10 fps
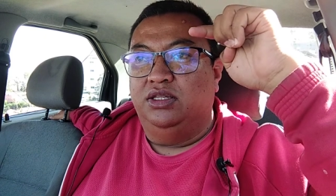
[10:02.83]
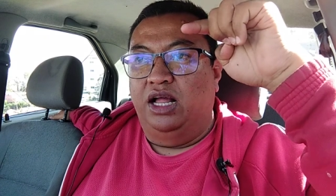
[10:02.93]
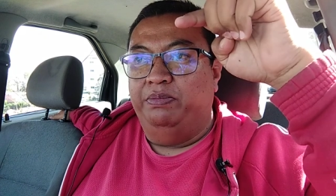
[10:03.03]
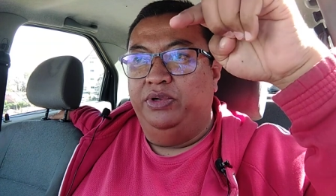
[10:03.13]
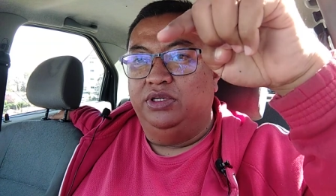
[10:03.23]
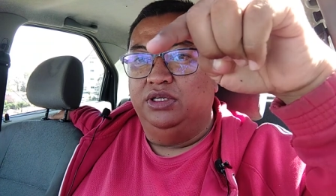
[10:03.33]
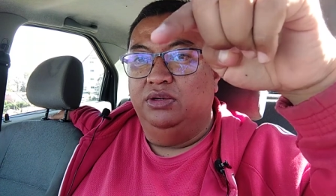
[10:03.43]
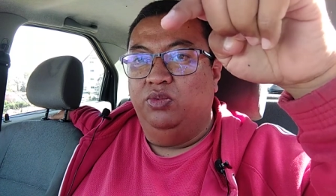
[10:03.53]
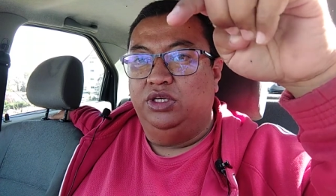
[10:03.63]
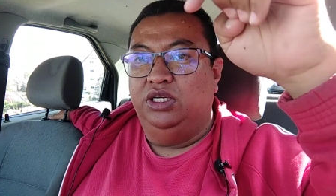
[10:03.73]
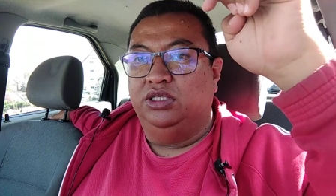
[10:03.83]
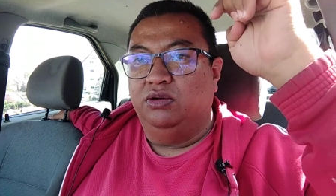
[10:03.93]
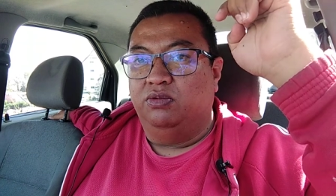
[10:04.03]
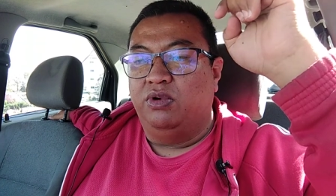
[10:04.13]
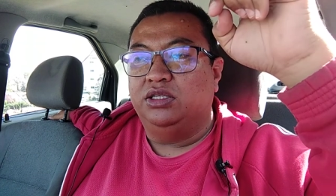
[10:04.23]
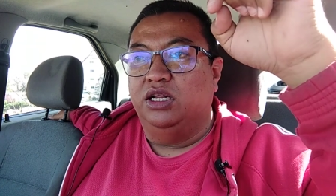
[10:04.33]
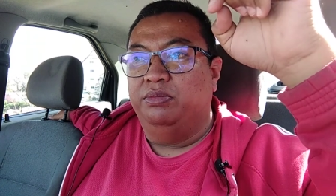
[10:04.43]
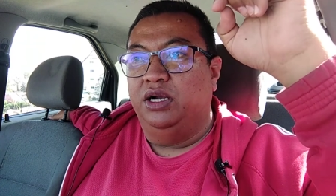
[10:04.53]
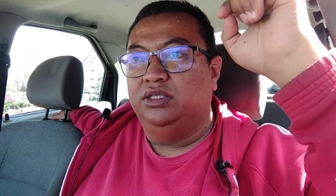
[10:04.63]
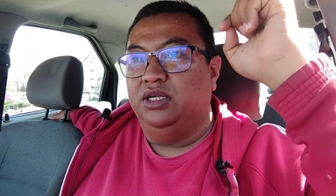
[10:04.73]
that person, which is Russell
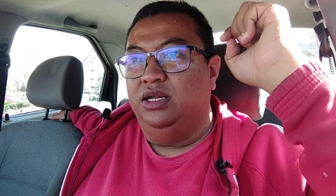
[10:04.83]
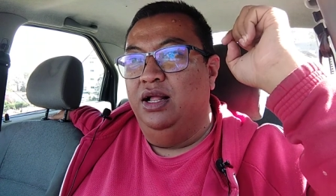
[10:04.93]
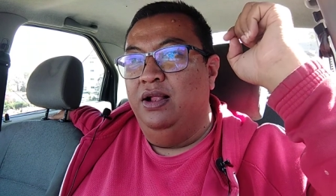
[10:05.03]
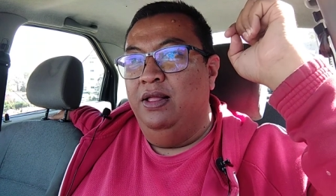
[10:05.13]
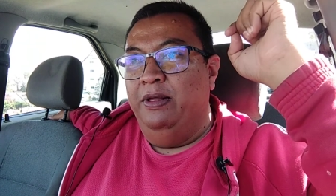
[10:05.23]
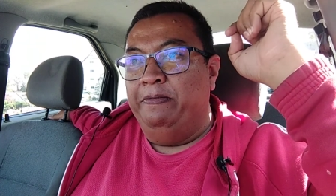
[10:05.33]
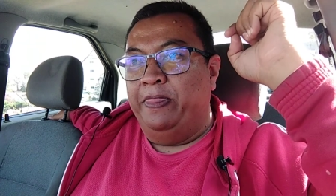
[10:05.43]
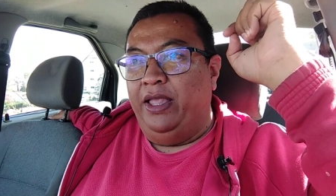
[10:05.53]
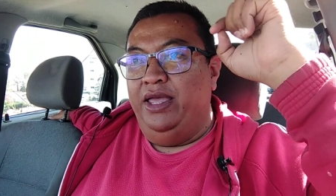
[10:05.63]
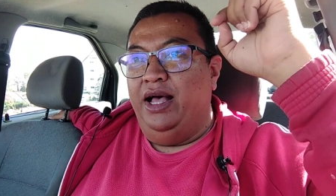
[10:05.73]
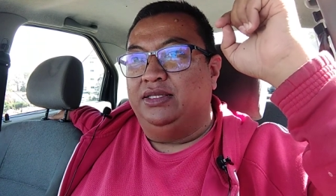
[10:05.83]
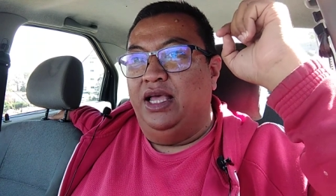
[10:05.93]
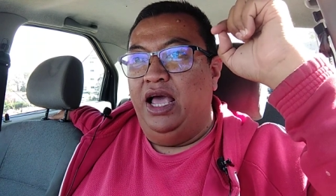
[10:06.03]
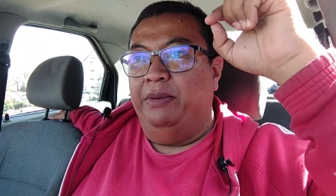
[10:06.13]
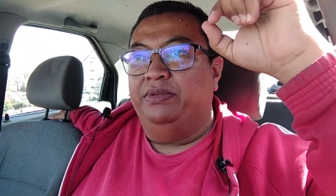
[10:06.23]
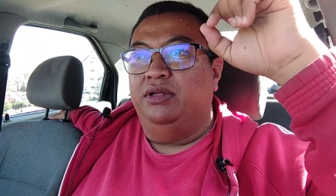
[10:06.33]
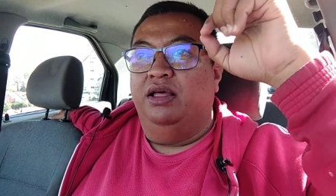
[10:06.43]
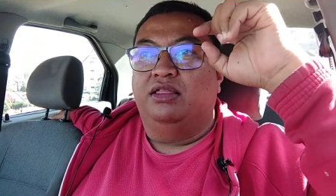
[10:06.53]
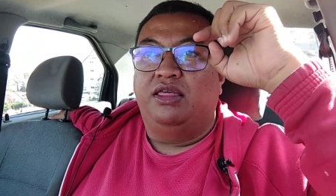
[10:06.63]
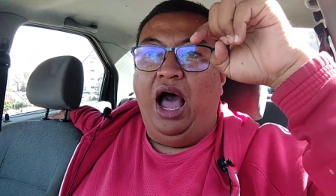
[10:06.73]
Brunson. He has helped
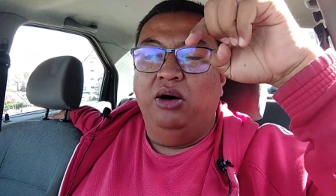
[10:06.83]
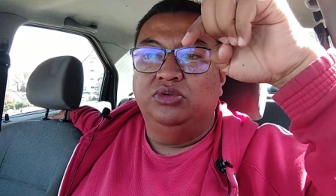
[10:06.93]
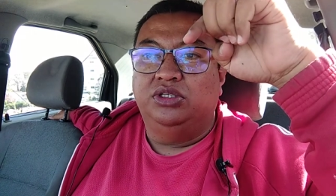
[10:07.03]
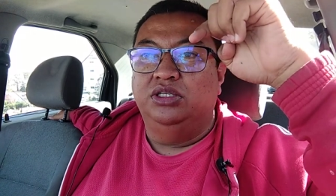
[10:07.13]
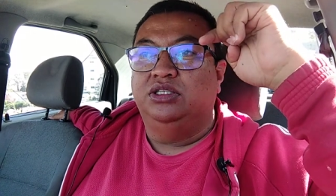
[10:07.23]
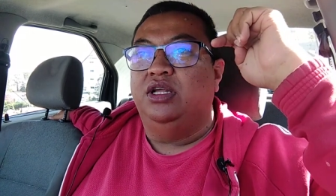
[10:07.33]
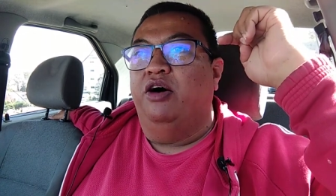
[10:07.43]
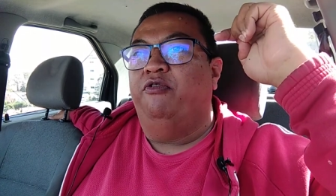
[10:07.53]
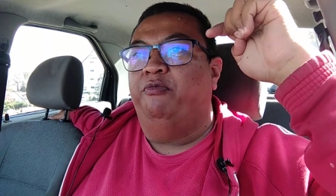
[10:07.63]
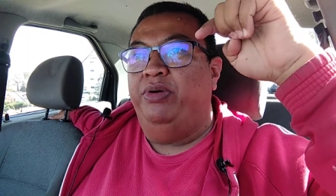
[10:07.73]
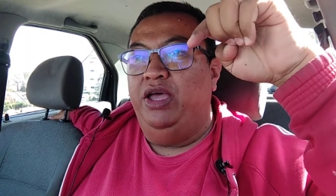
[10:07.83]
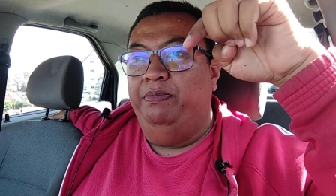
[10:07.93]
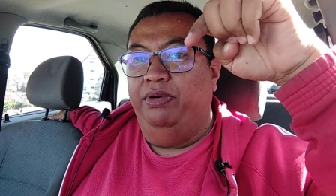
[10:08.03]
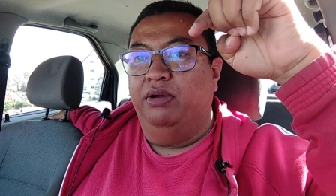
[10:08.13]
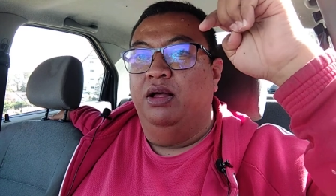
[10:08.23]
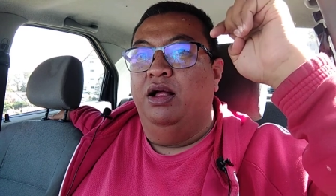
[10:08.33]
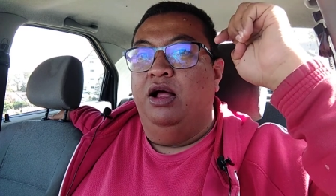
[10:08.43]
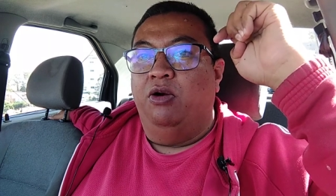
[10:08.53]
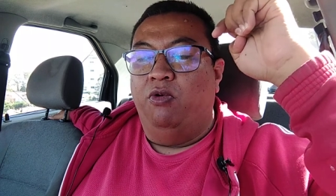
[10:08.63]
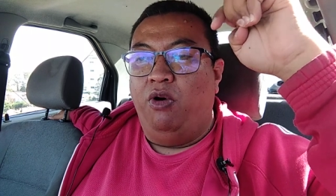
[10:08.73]
thousands of people
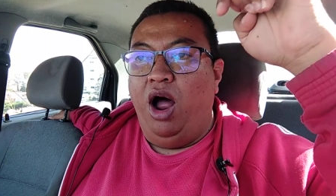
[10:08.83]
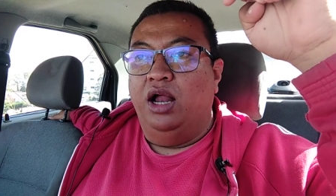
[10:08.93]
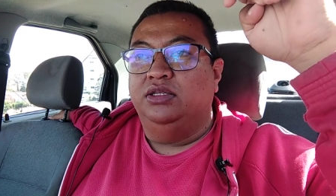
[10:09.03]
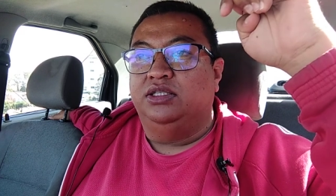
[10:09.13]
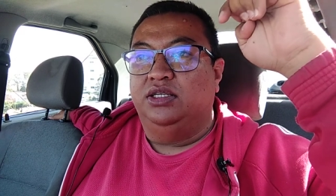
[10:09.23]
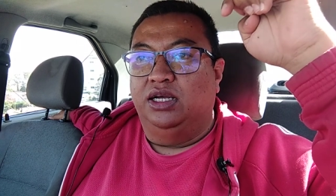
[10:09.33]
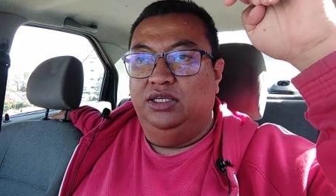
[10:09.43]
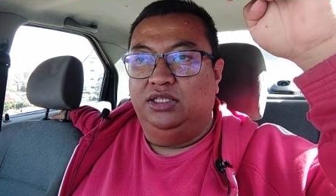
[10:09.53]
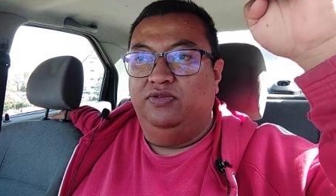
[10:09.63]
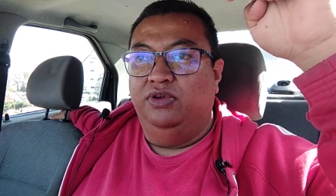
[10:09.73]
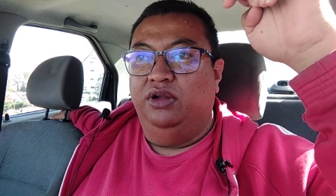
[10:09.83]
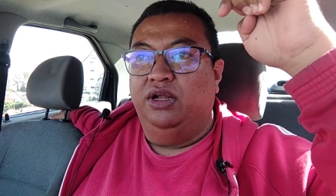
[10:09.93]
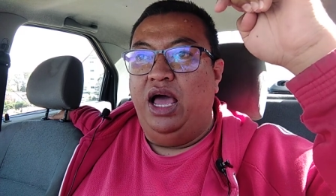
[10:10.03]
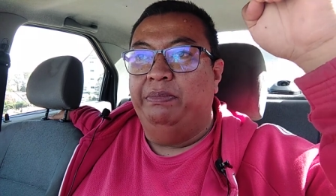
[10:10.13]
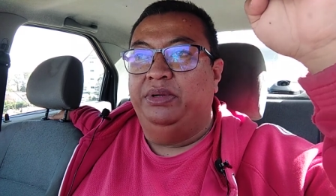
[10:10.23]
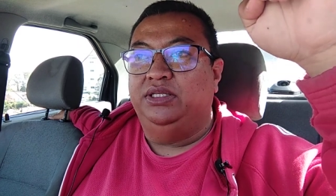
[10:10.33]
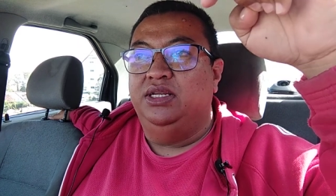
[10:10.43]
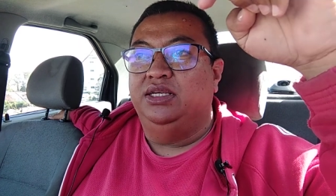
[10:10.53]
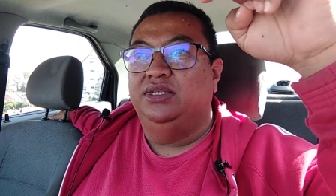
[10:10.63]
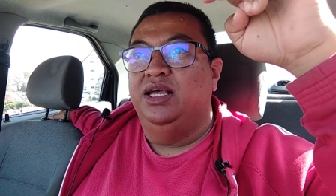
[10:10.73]
run successful online
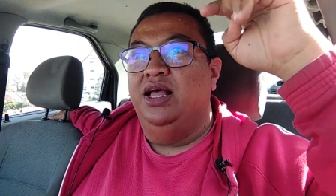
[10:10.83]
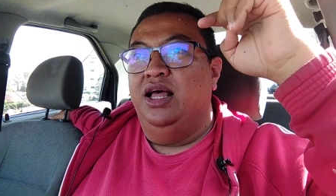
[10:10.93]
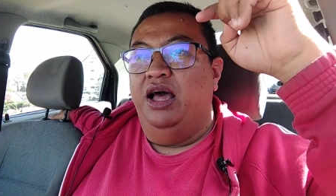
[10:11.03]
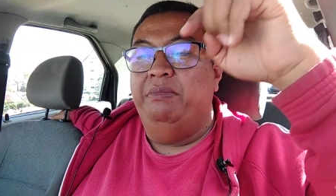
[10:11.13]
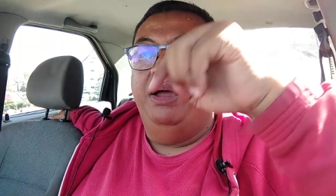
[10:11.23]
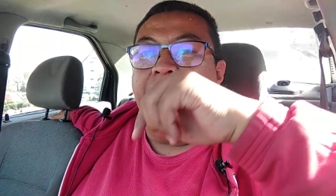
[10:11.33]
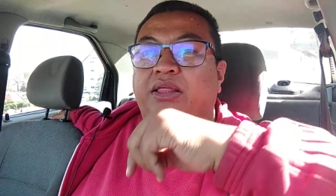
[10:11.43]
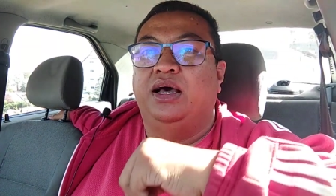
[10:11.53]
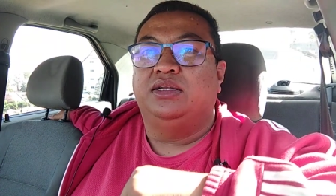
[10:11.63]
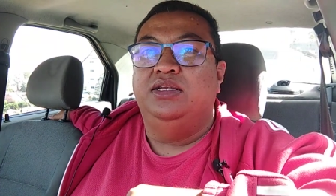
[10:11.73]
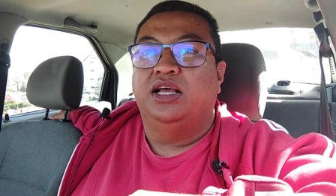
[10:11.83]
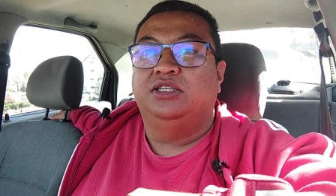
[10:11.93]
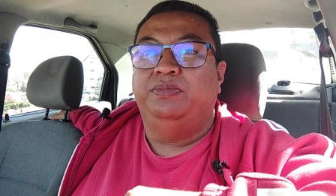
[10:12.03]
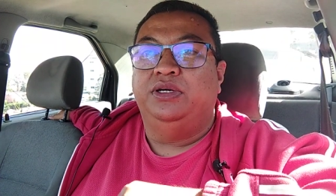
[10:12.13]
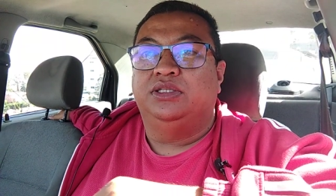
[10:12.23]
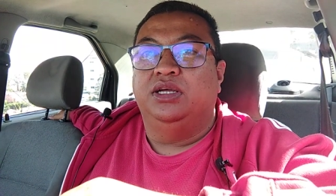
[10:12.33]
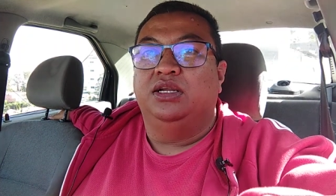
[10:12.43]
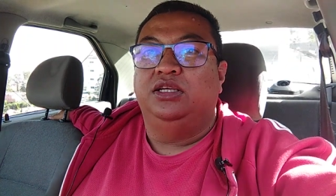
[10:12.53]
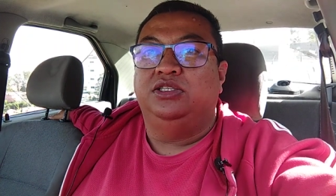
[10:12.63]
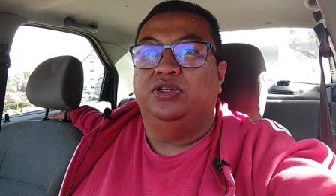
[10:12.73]
business, and maybe that next person
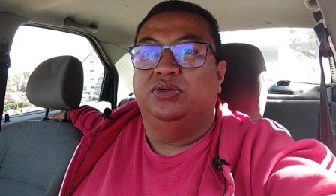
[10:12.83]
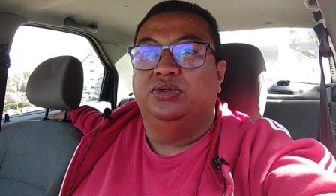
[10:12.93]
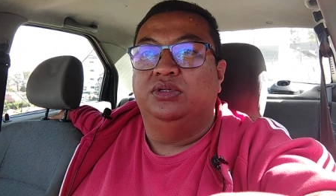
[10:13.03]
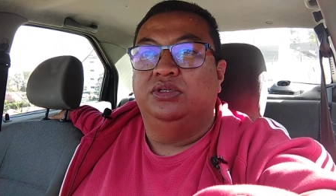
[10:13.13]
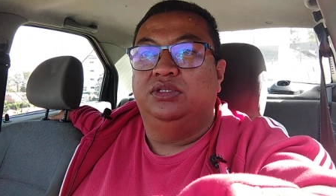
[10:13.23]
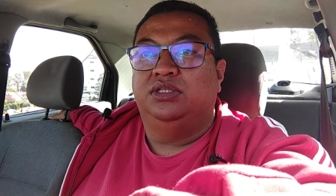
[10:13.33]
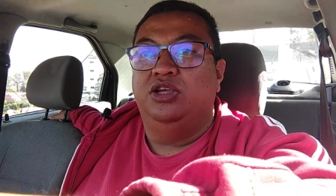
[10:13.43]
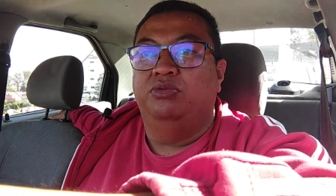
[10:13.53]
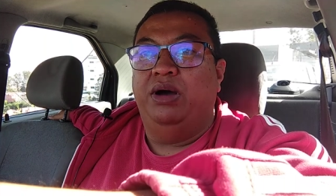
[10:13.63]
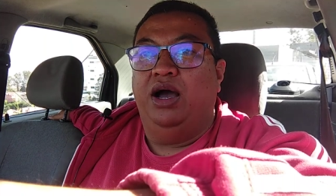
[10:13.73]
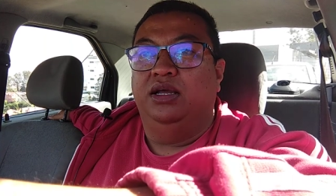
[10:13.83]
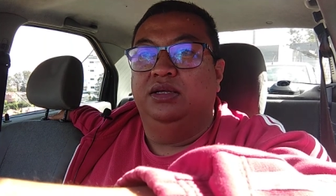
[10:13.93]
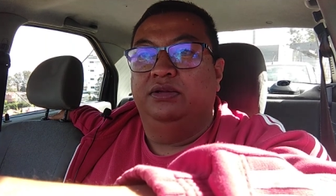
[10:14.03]
is you. See you back.